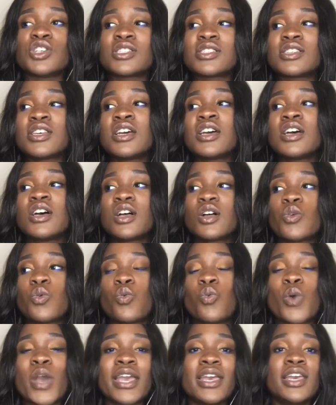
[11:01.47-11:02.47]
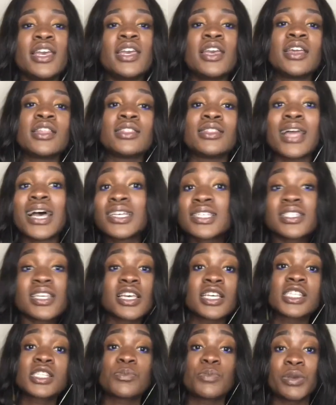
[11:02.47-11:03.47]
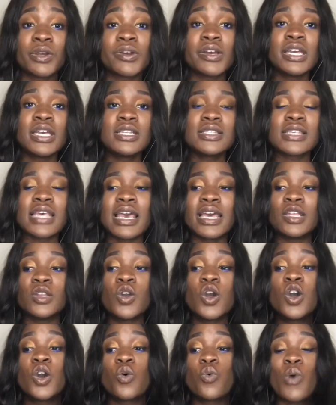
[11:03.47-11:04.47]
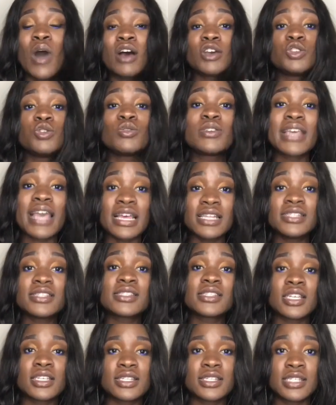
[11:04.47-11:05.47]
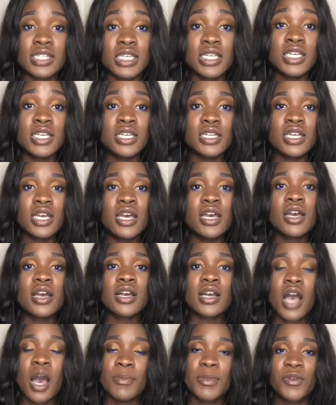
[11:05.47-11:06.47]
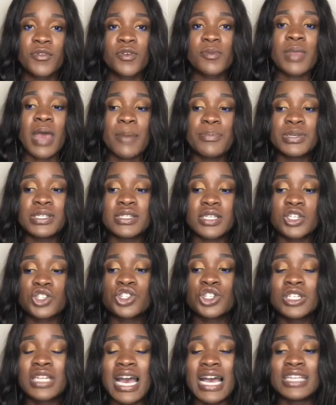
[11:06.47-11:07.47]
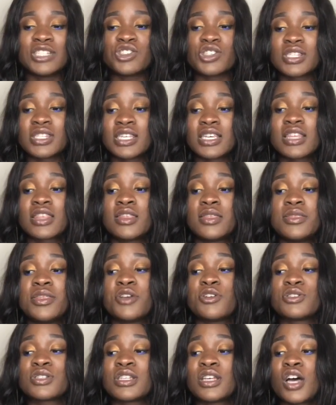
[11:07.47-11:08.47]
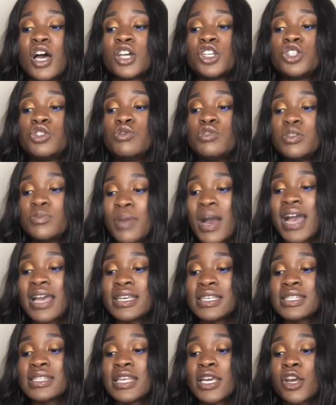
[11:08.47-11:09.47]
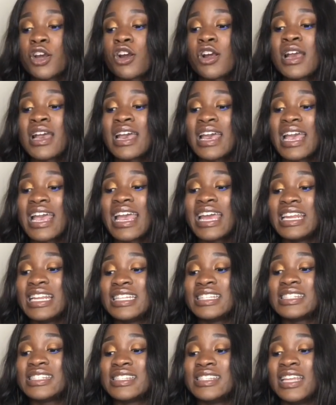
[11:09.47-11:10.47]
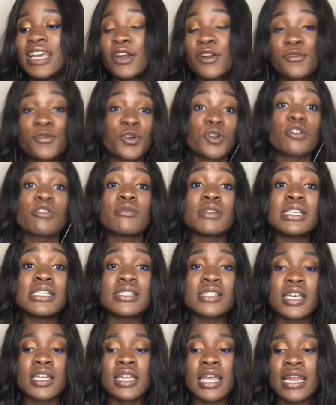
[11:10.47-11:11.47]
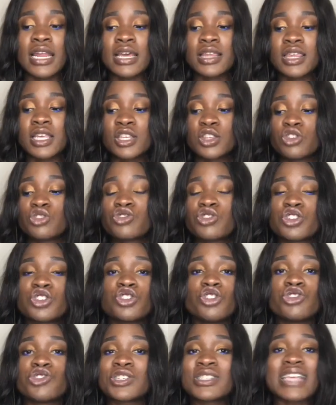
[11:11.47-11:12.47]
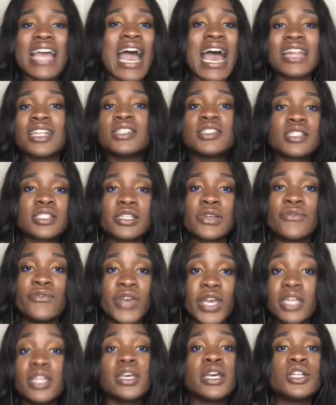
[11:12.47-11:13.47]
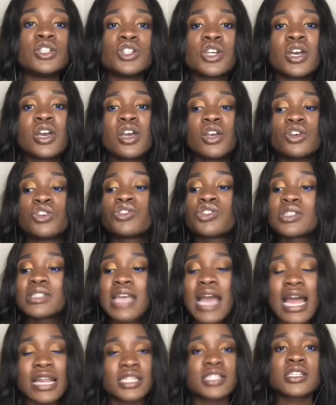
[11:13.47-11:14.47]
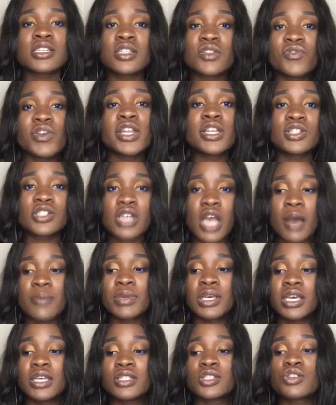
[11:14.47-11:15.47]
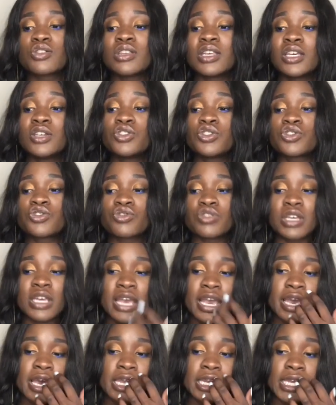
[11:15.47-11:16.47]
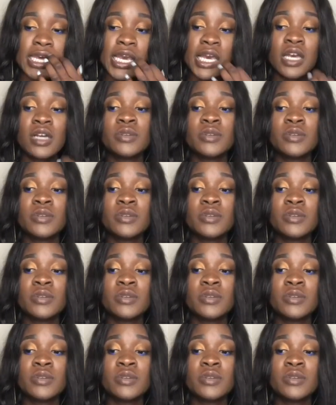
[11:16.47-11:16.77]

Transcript: just way less experience. And while you can succeed coming from that position, I just think there's a huge bias there, and it's there for a reason. And I think you're just at a disadvantage. You're just at a disadvantage coming into the industry. And